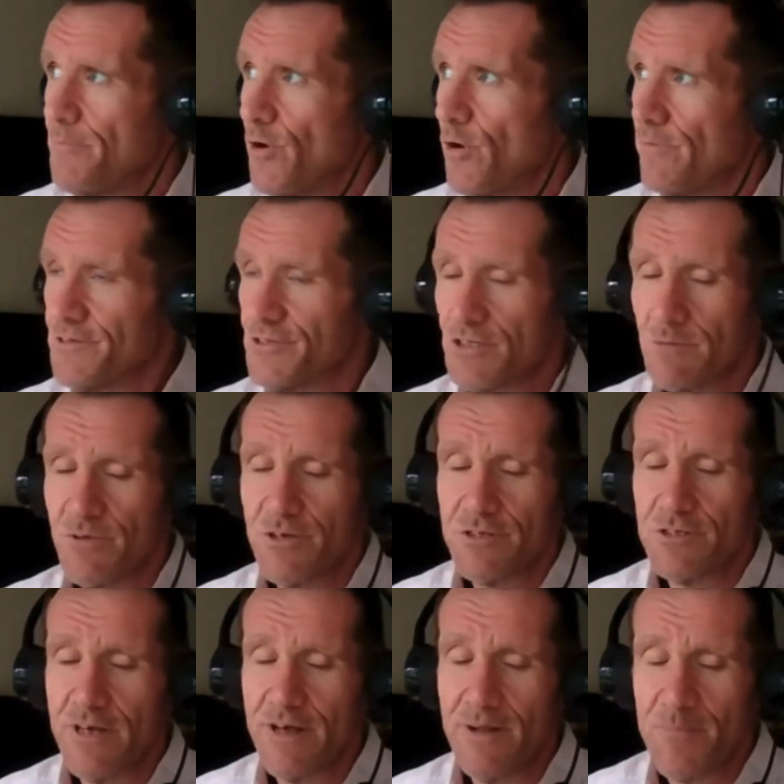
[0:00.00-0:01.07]
obviously
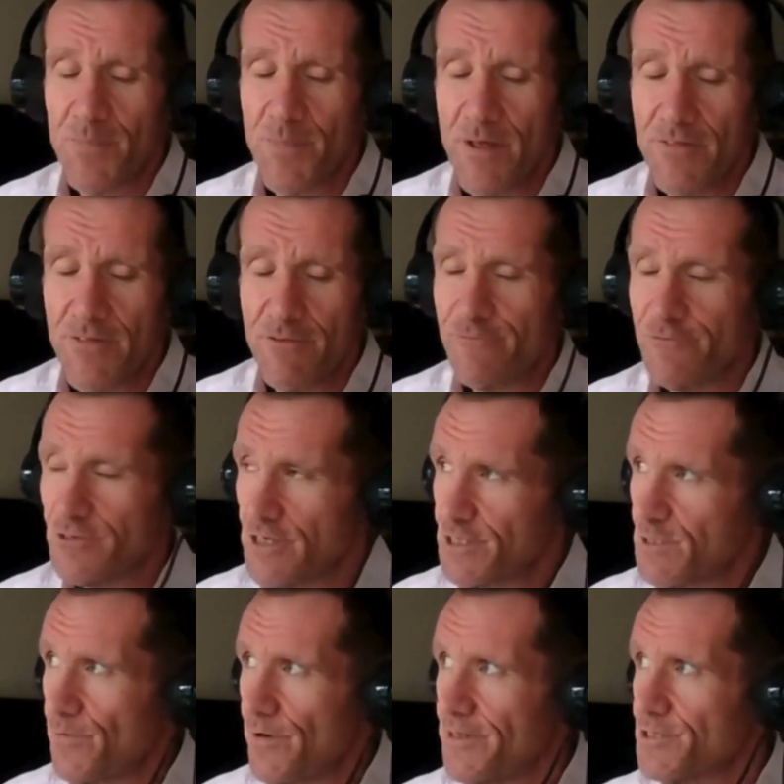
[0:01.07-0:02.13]
because they're different
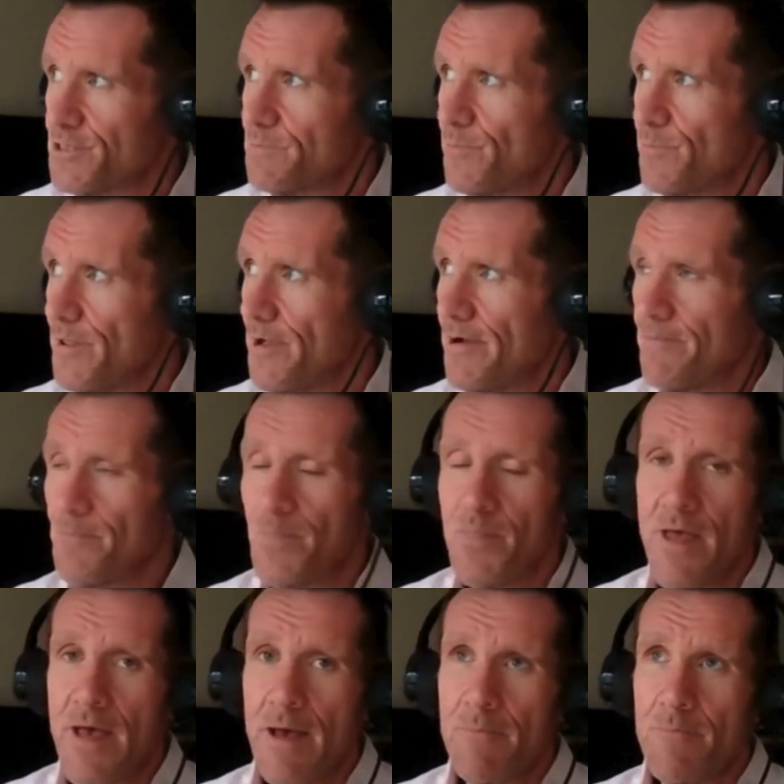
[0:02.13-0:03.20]
disciplines. But
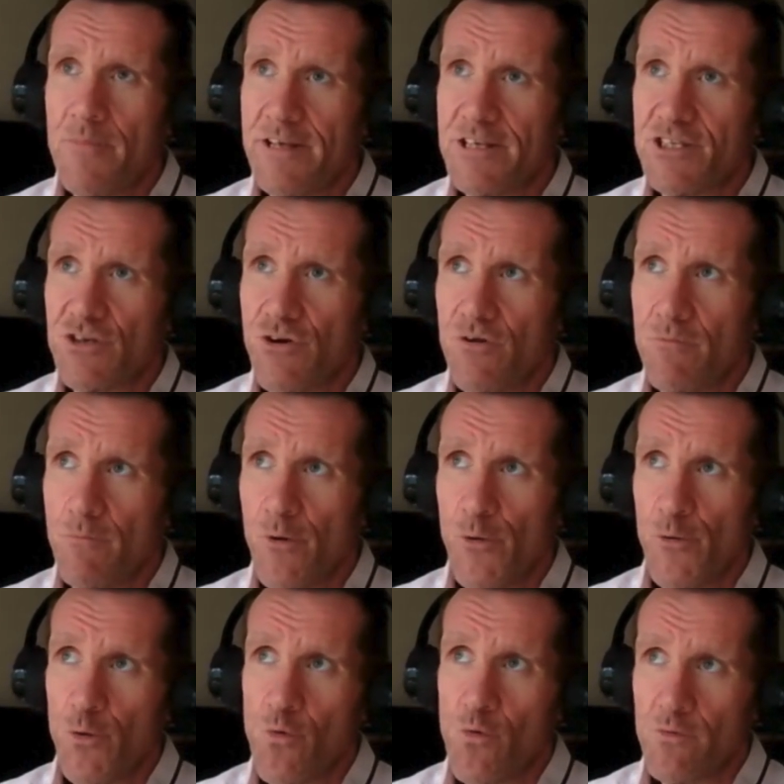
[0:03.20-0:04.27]
it's on
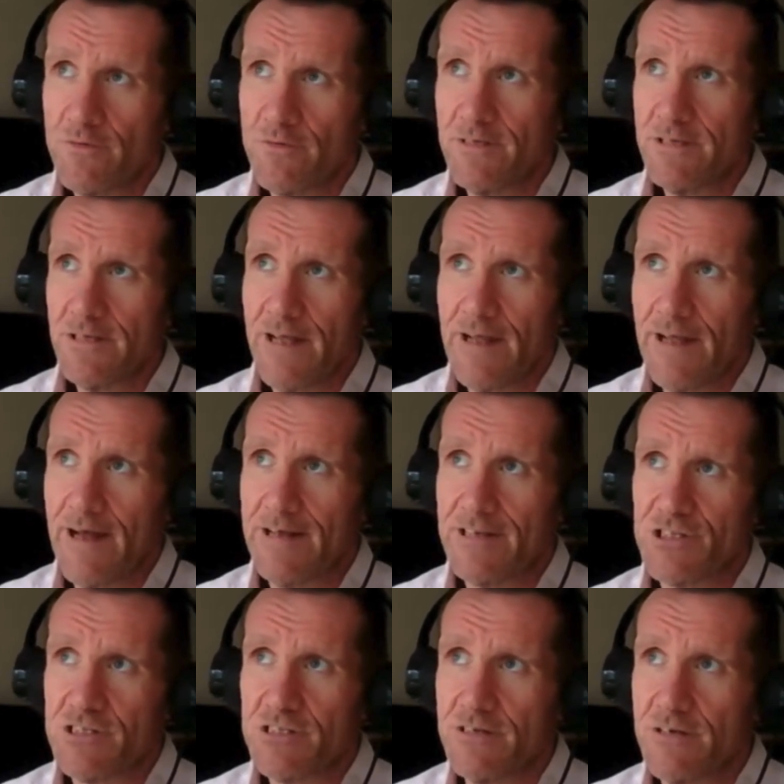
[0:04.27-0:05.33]
Moodle,
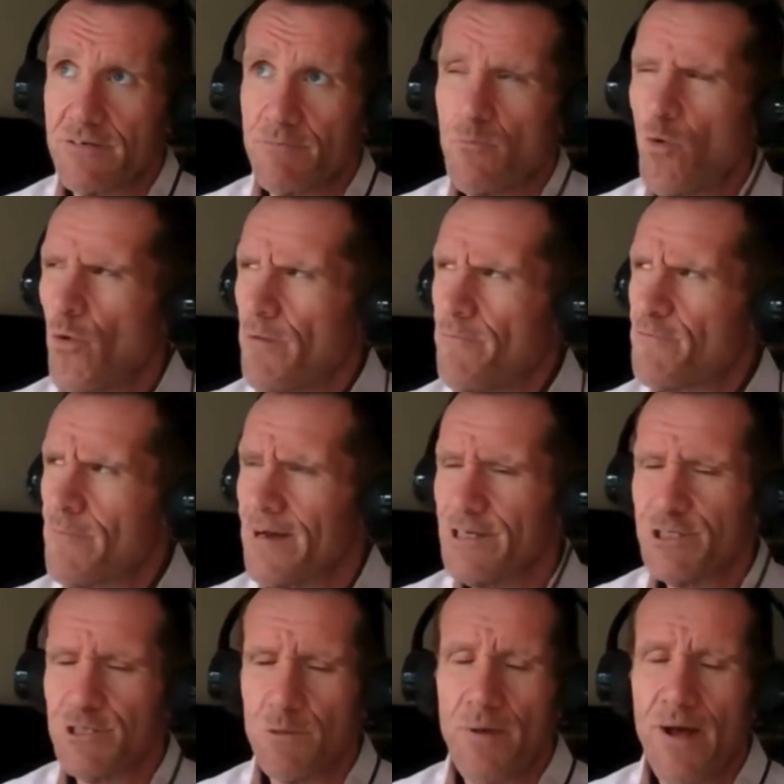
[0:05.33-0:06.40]
has more
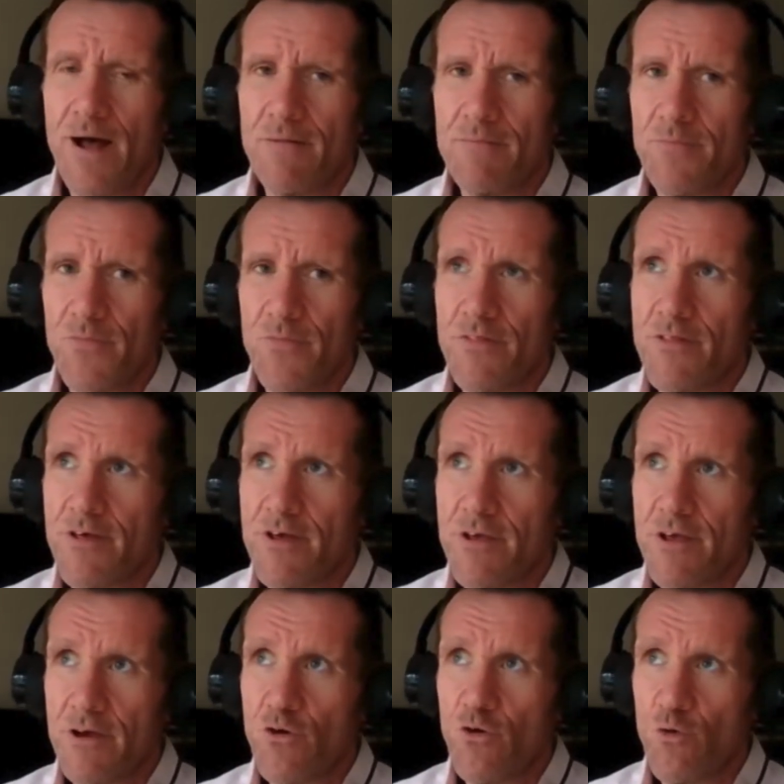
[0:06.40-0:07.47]
information about
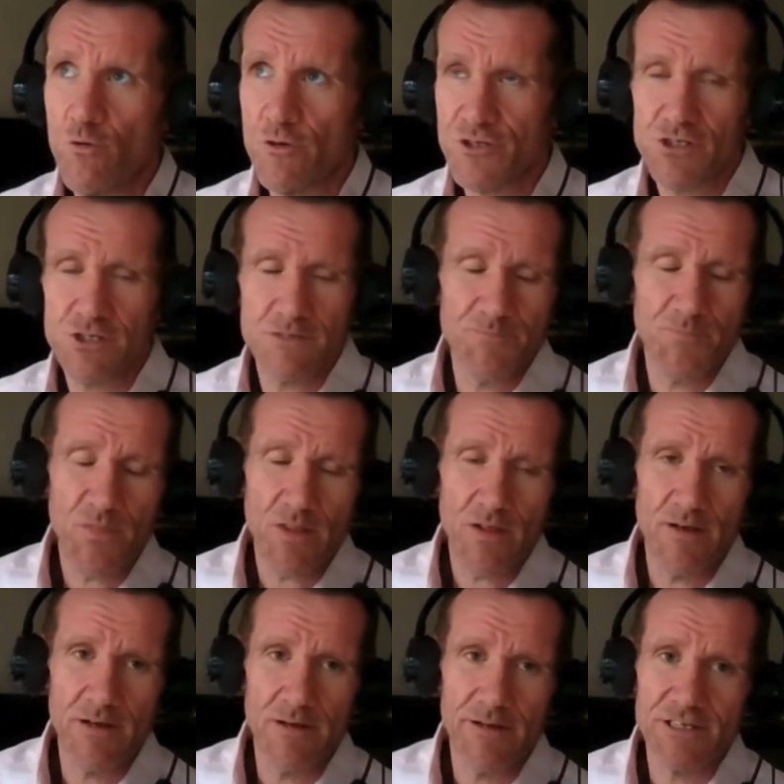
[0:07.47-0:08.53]
the course,
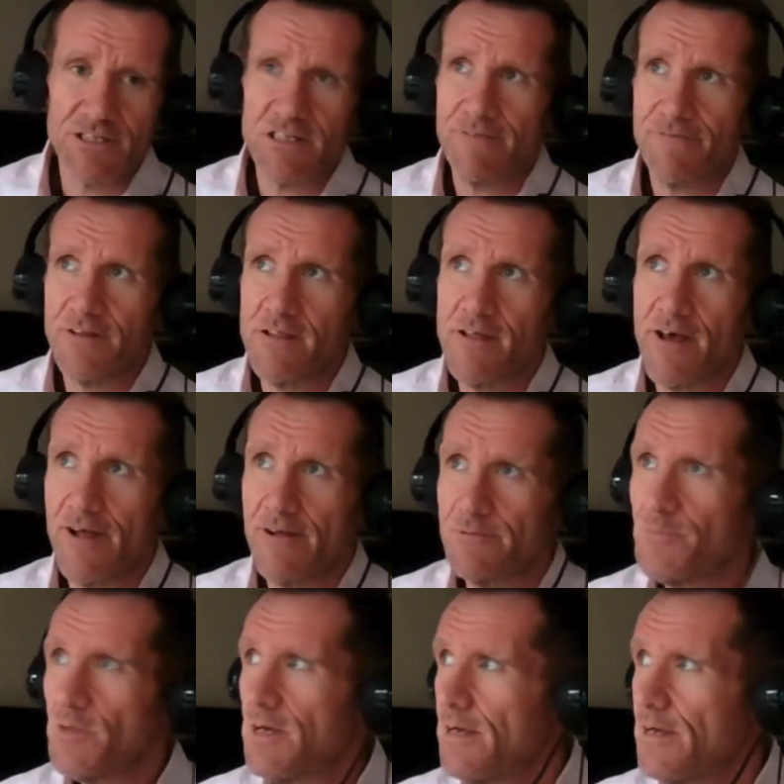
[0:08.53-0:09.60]
and it's definitely there.
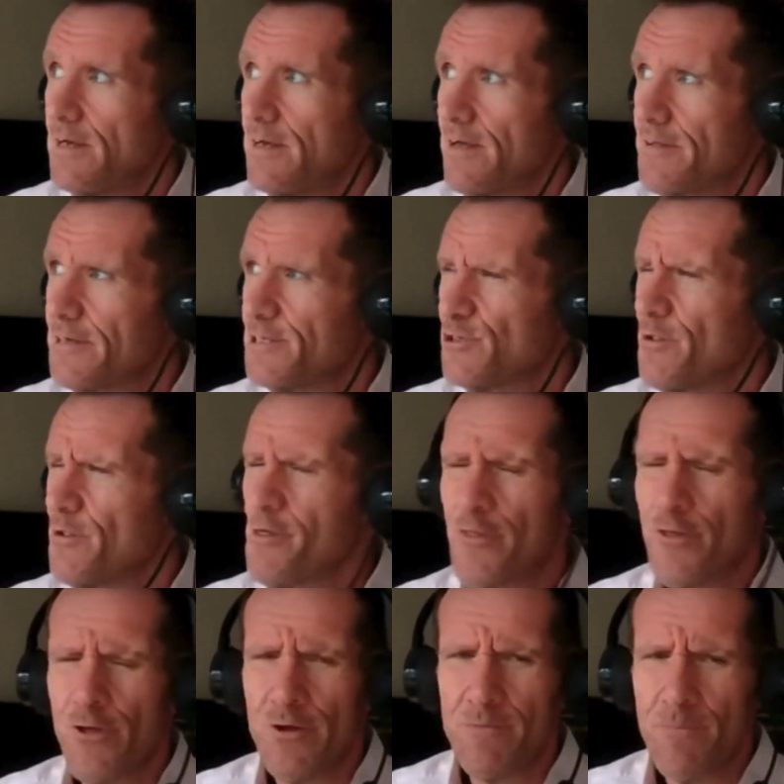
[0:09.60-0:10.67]
I think it's on the
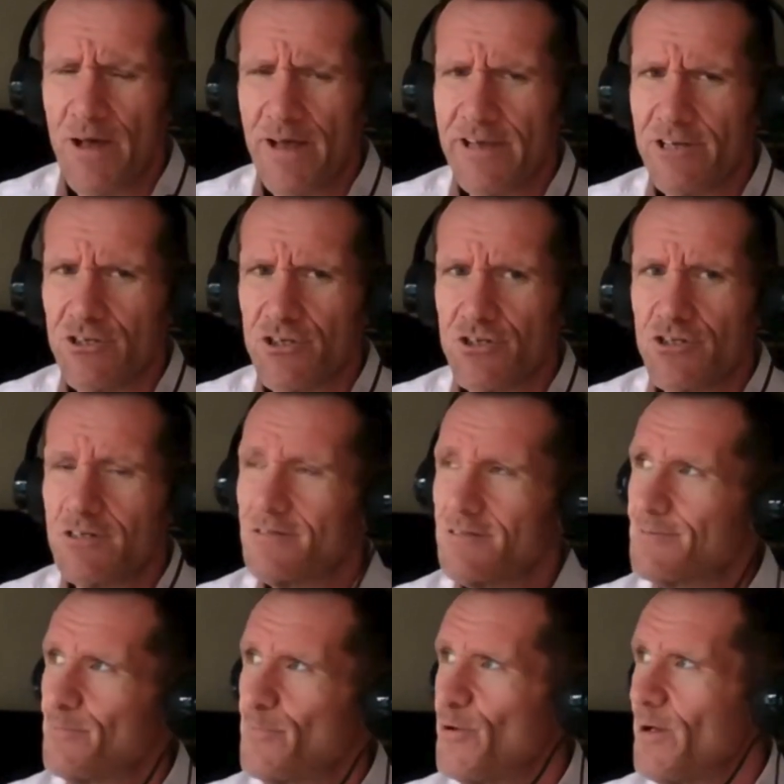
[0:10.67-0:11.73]
3rd page,
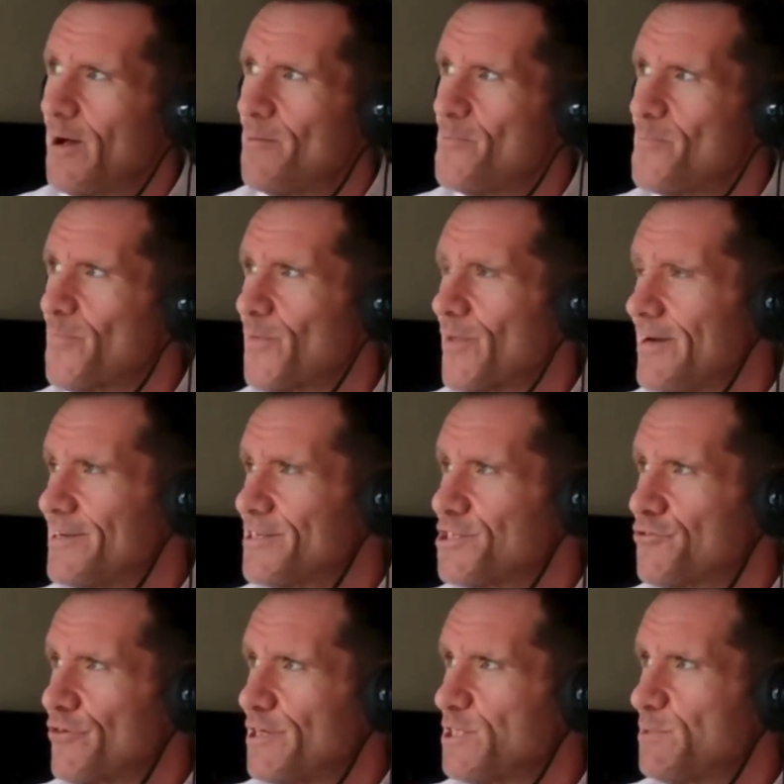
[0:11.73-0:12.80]
but I'm
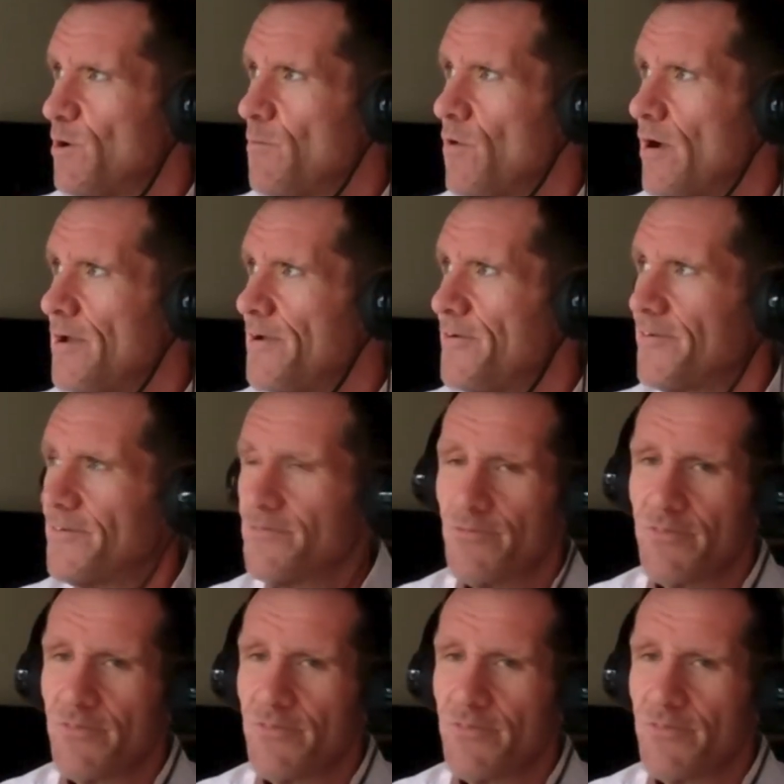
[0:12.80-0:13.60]
stretching my mind.